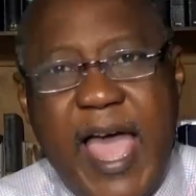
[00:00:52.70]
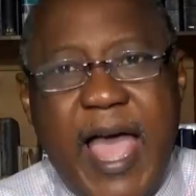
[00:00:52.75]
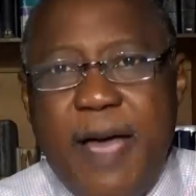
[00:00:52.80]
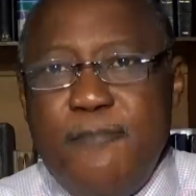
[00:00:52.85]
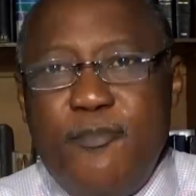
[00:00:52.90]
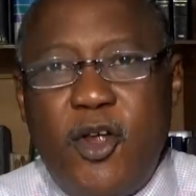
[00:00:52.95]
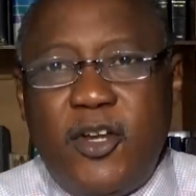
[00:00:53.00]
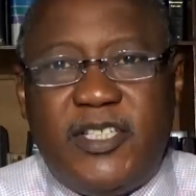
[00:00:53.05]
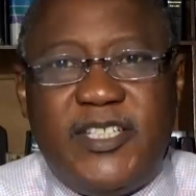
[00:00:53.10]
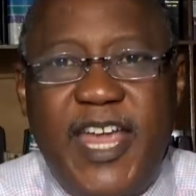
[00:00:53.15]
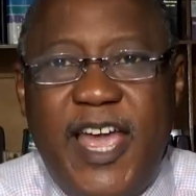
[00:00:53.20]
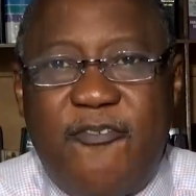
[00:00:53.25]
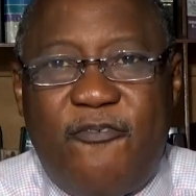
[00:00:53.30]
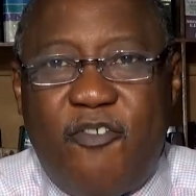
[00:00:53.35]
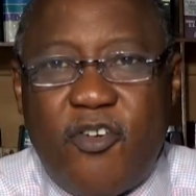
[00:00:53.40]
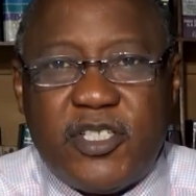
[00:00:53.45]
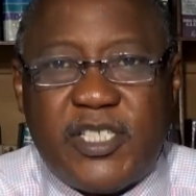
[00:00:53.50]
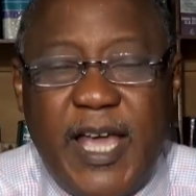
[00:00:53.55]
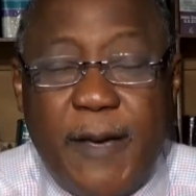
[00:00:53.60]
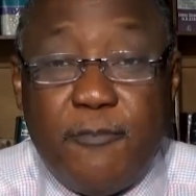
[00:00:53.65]
I'm not there
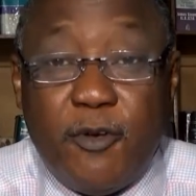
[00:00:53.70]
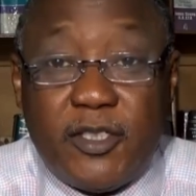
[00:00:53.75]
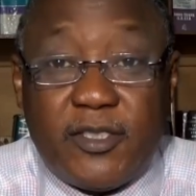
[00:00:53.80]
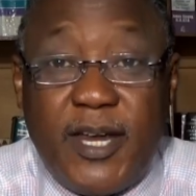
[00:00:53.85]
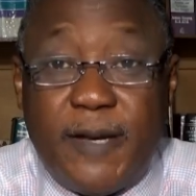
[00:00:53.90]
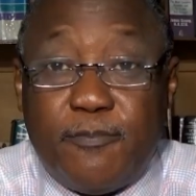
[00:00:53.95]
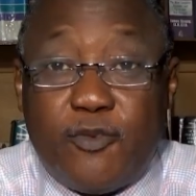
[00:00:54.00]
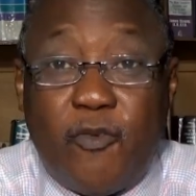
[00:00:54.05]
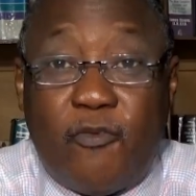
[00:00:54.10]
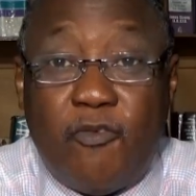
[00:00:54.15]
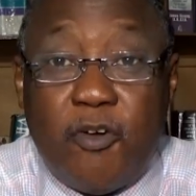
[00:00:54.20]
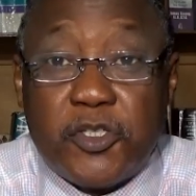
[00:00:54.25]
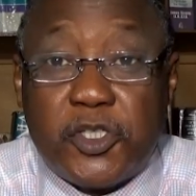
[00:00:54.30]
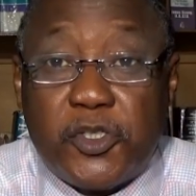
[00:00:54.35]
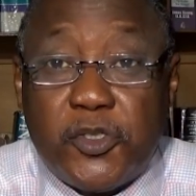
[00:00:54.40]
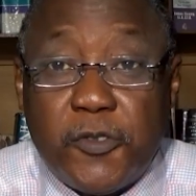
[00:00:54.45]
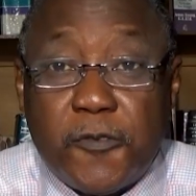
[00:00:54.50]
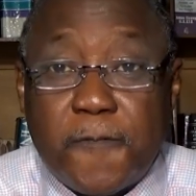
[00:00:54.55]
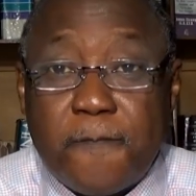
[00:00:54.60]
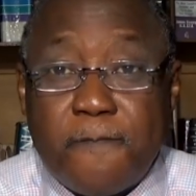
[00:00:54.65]
force, I'm not trying to
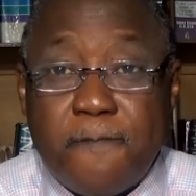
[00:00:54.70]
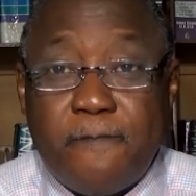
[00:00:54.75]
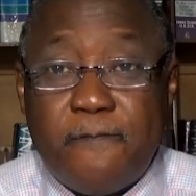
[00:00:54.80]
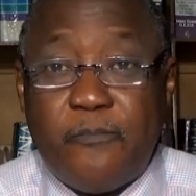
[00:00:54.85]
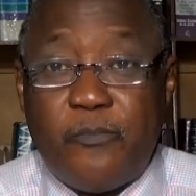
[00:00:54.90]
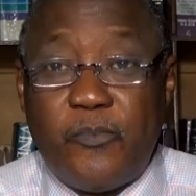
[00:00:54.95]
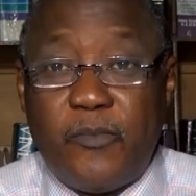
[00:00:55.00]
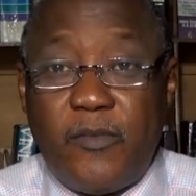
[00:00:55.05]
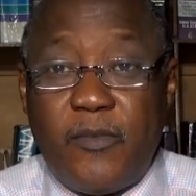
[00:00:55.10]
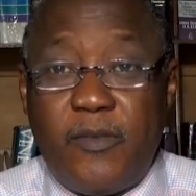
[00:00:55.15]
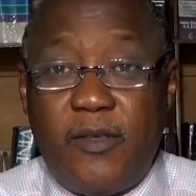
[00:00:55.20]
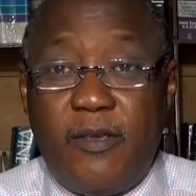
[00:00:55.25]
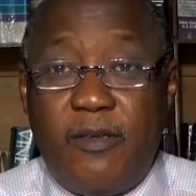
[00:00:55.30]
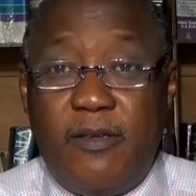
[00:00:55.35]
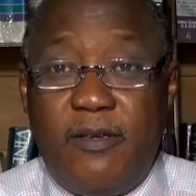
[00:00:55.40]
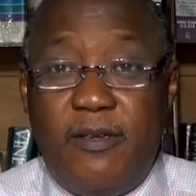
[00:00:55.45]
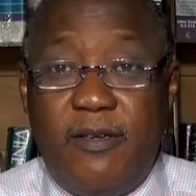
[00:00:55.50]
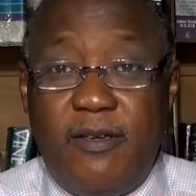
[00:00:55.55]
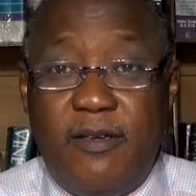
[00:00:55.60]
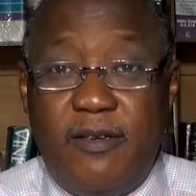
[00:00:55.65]
force you.
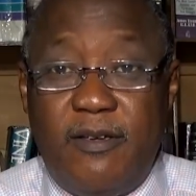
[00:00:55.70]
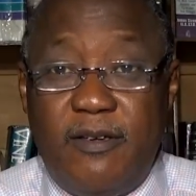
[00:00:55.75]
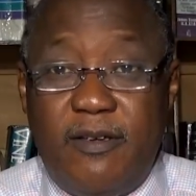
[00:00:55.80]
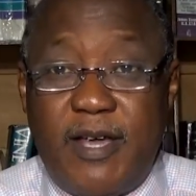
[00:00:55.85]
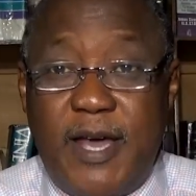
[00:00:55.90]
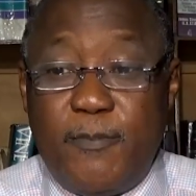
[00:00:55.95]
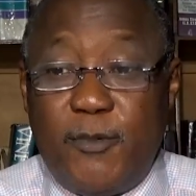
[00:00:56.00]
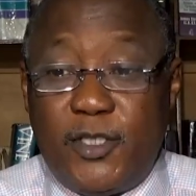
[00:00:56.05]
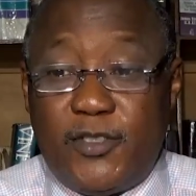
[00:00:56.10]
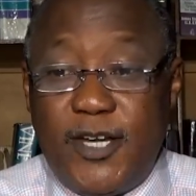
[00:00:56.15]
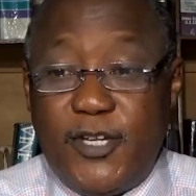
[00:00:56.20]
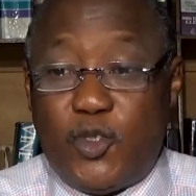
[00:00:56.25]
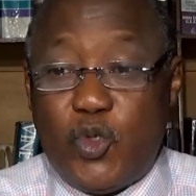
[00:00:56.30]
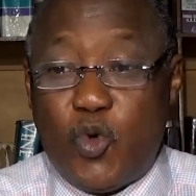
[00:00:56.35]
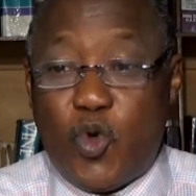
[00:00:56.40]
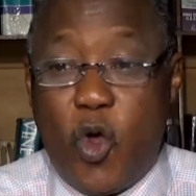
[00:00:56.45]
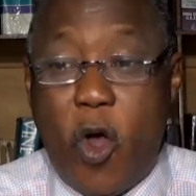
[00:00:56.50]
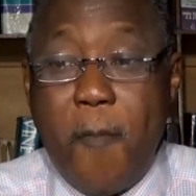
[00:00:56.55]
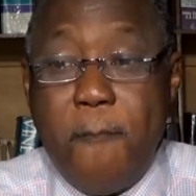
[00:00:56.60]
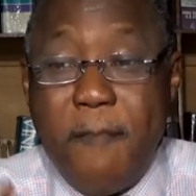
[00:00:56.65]
I'm not trying
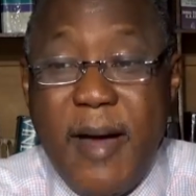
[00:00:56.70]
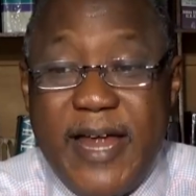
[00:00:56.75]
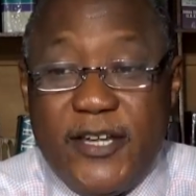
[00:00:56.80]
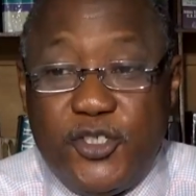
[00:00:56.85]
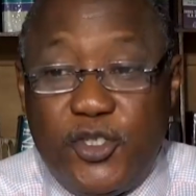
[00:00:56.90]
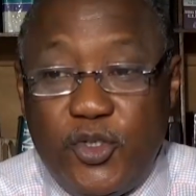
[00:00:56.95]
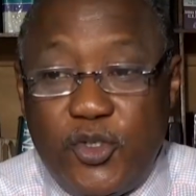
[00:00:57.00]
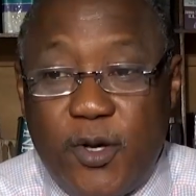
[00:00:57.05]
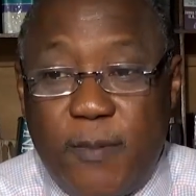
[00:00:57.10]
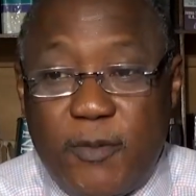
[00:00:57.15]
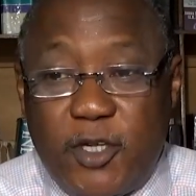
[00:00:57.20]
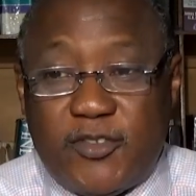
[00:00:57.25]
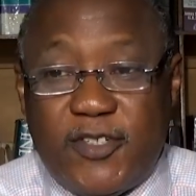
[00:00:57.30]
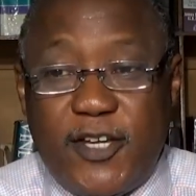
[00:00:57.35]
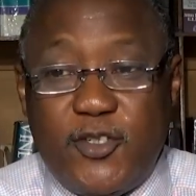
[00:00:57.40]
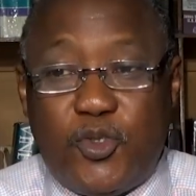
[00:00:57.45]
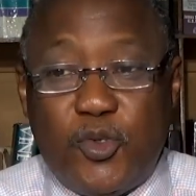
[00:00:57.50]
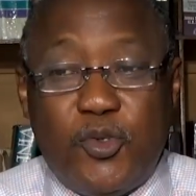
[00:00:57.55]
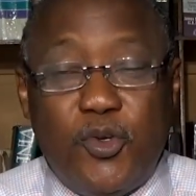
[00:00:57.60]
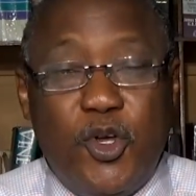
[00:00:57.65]
to command you. I'm not
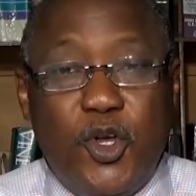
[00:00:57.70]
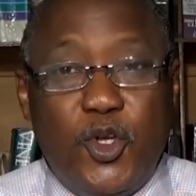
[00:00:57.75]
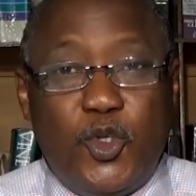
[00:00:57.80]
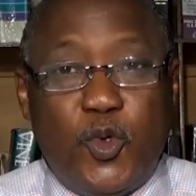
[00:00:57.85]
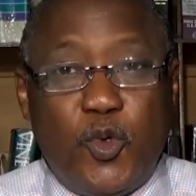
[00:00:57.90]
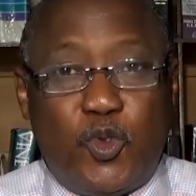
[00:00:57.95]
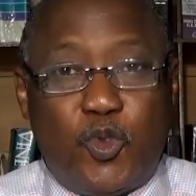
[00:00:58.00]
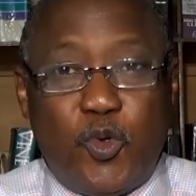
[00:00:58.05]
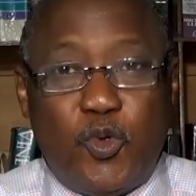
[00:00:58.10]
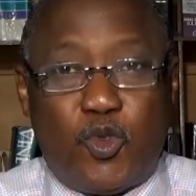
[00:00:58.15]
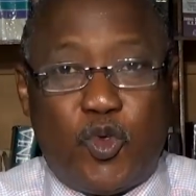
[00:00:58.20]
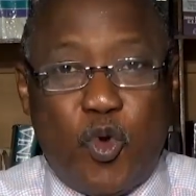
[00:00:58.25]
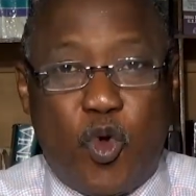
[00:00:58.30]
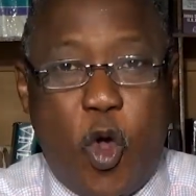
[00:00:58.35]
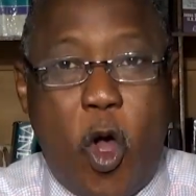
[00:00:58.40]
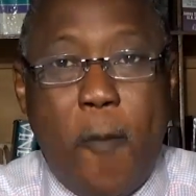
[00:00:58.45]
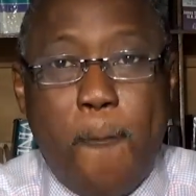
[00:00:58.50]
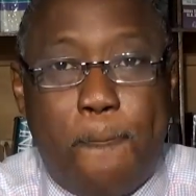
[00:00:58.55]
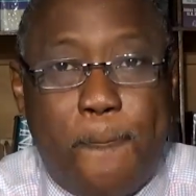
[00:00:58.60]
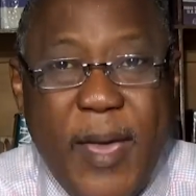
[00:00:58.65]
trying to, to, to, to
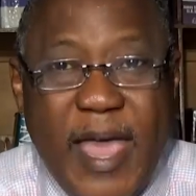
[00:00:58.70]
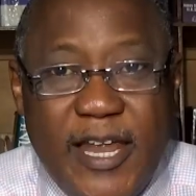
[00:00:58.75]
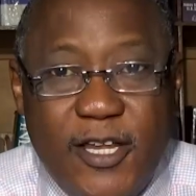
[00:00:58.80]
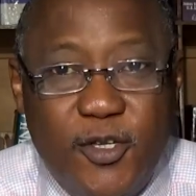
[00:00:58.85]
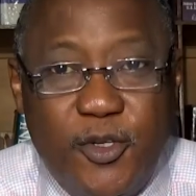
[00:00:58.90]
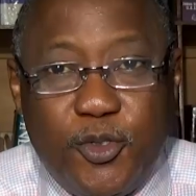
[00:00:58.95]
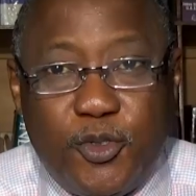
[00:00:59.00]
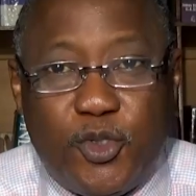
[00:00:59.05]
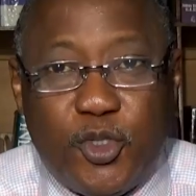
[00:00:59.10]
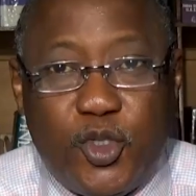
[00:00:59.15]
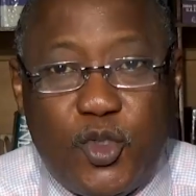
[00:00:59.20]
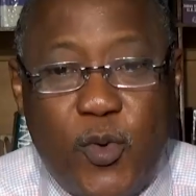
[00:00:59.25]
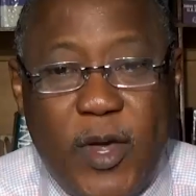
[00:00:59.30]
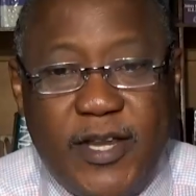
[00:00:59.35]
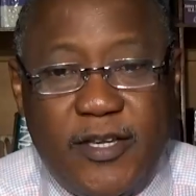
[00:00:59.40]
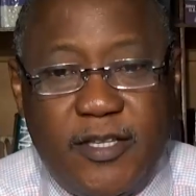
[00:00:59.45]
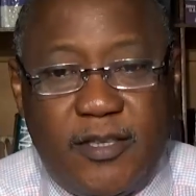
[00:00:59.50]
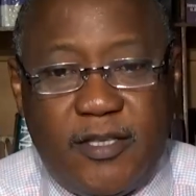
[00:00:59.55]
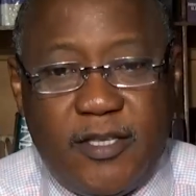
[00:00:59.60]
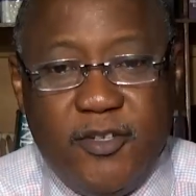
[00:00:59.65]
compel you to do
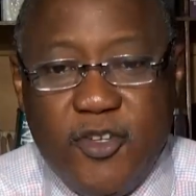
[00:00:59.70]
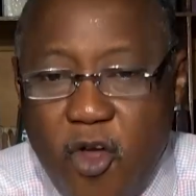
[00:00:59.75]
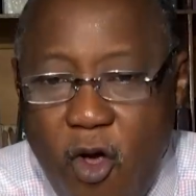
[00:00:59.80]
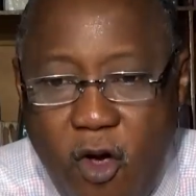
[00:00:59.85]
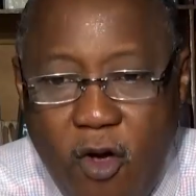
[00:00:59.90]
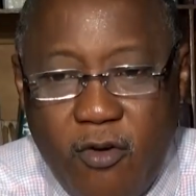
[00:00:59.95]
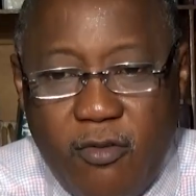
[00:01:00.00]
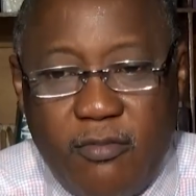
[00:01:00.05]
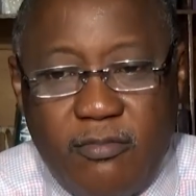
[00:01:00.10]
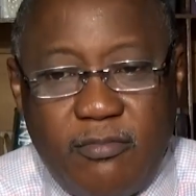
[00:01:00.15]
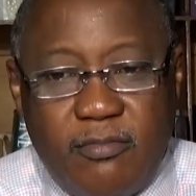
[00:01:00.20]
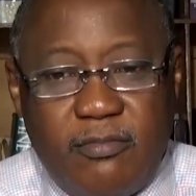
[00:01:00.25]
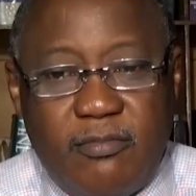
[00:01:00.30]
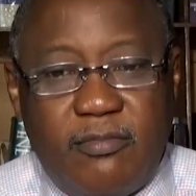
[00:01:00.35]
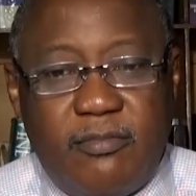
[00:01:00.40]
anything. No.